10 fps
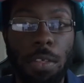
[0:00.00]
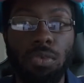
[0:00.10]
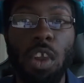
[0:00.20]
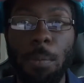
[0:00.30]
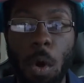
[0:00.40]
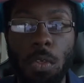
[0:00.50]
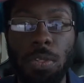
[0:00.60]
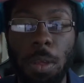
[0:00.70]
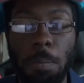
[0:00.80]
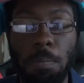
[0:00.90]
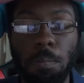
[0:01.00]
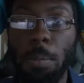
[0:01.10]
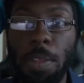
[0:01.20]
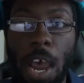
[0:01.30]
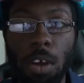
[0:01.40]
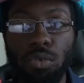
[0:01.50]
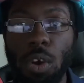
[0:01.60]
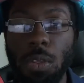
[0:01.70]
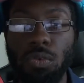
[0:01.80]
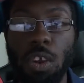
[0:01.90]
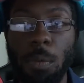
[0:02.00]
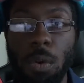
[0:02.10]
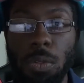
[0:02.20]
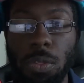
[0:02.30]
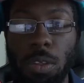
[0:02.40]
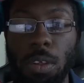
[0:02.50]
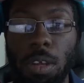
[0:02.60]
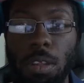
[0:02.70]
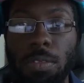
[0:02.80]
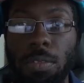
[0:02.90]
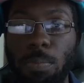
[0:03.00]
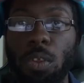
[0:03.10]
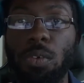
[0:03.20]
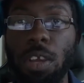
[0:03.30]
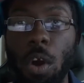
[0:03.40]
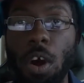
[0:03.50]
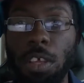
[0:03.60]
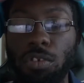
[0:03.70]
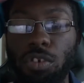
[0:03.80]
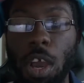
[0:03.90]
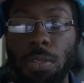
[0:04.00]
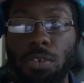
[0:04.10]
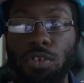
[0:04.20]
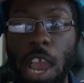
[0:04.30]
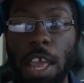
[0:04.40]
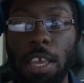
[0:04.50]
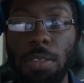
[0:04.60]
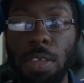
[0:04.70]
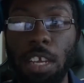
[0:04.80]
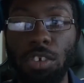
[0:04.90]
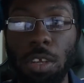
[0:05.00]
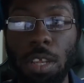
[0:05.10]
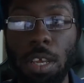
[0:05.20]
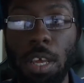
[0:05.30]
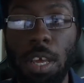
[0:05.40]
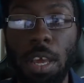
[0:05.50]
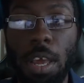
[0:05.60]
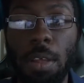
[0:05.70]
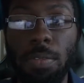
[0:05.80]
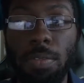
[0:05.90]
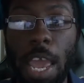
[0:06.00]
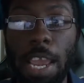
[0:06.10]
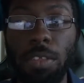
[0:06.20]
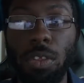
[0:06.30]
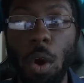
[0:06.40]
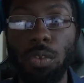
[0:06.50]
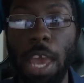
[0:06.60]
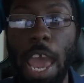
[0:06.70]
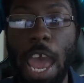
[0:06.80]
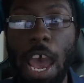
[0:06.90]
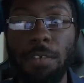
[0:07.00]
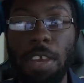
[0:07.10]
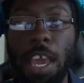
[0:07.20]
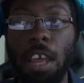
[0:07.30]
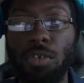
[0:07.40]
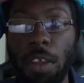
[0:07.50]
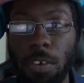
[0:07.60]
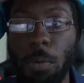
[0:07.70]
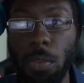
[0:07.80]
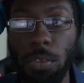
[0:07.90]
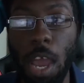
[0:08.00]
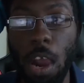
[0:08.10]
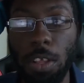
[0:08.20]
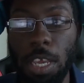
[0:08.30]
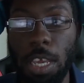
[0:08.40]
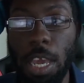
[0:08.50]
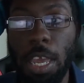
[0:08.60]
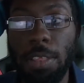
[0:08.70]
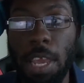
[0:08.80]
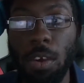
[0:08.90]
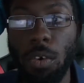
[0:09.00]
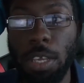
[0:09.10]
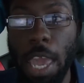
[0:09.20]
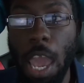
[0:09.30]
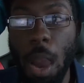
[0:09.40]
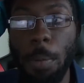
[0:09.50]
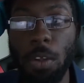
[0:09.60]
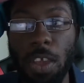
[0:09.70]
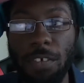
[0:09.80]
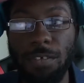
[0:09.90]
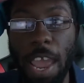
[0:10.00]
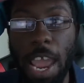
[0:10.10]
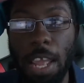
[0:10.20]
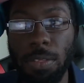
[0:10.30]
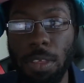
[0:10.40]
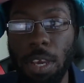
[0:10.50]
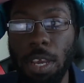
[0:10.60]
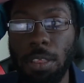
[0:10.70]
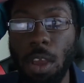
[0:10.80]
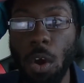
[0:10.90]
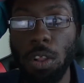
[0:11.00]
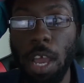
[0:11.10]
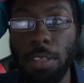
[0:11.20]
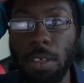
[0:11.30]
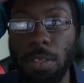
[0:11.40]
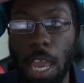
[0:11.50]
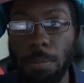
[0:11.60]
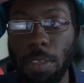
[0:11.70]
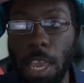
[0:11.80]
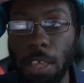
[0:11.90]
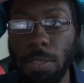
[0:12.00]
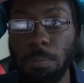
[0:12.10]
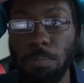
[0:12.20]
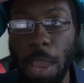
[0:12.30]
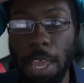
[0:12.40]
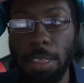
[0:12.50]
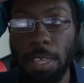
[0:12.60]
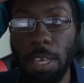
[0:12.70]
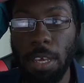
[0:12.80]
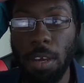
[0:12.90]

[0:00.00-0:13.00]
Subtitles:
streamers. Now, Twitch streamers, particularly on the just chatting section, they don't have an attractive personality, they don't care about their fans, they don't like the same things men